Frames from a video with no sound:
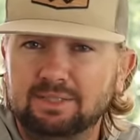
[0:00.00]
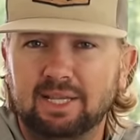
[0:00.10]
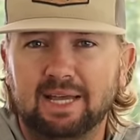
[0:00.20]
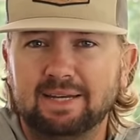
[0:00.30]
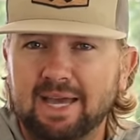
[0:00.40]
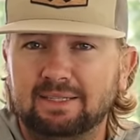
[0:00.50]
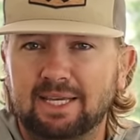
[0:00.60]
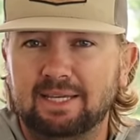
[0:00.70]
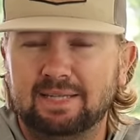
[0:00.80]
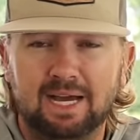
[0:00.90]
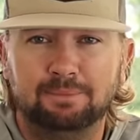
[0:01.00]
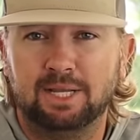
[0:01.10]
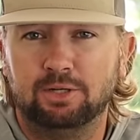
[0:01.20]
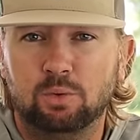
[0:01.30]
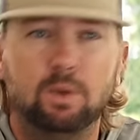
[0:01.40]
Say like 19 times
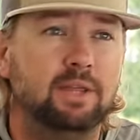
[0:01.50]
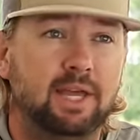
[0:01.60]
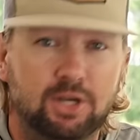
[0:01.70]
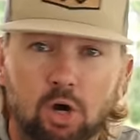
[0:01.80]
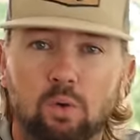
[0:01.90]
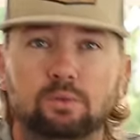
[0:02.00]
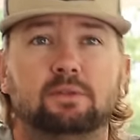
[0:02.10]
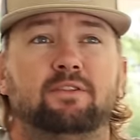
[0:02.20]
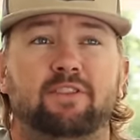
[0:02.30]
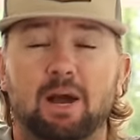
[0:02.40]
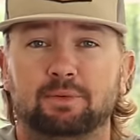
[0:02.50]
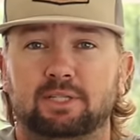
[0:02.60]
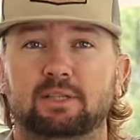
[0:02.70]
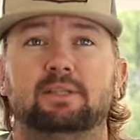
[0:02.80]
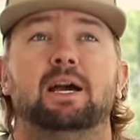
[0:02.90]
out of 20 they don't,
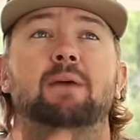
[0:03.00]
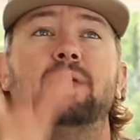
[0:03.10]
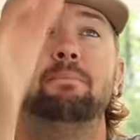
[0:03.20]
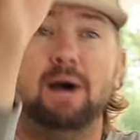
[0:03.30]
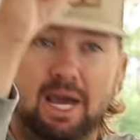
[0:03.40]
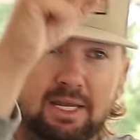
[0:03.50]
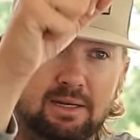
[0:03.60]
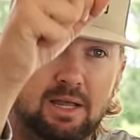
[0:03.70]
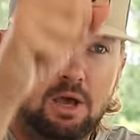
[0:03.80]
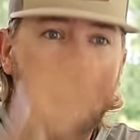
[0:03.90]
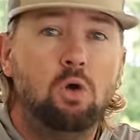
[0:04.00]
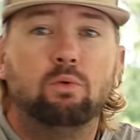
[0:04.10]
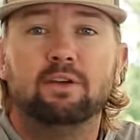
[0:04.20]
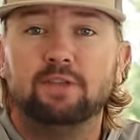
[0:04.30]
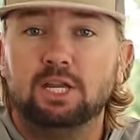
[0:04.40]
5% of the time they bite it.
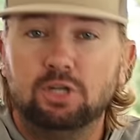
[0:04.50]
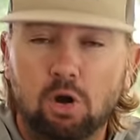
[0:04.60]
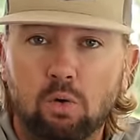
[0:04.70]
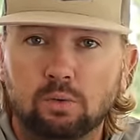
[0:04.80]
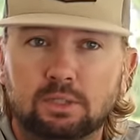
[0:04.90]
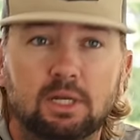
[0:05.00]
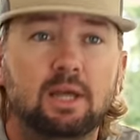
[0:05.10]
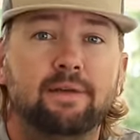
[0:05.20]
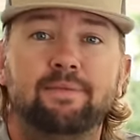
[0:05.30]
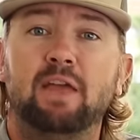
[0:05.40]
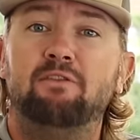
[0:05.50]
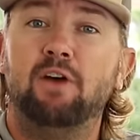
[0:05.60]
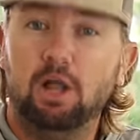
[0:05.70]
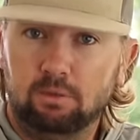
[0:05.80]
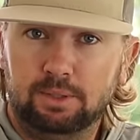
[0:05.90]
Whenever they don't, they
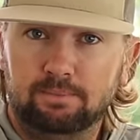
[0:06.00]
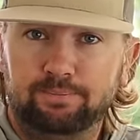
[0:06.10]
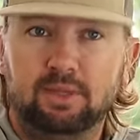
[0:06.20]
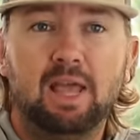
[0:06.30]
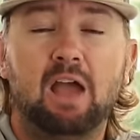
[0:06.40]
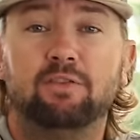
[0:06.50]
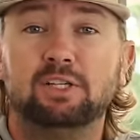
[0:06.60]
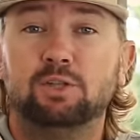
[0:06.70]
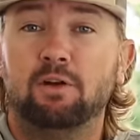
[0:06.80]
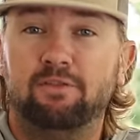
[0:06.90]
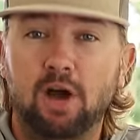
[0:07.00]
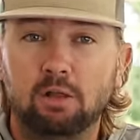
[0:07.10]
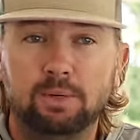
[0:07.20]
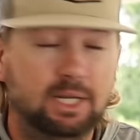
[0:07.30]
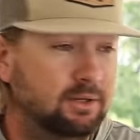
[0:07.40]
follow it. After they start
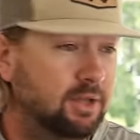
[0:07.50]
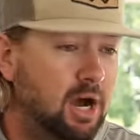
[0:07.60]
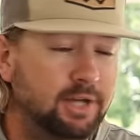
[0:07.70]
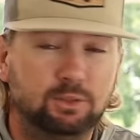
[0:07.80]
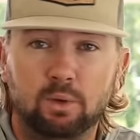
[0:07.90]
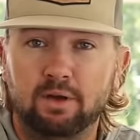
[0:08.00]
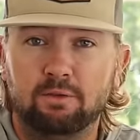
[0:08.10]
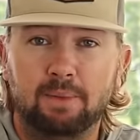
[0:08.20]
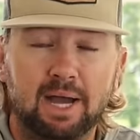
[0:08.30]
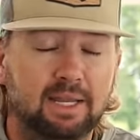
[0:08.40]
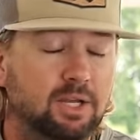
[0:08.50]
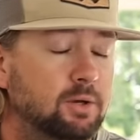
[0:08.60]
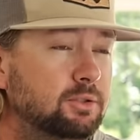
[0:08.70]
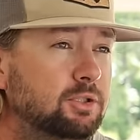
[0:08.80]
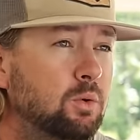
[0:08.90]
following it, the odds of one of them biting
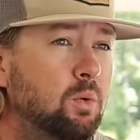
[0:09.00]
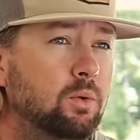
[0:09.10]
goes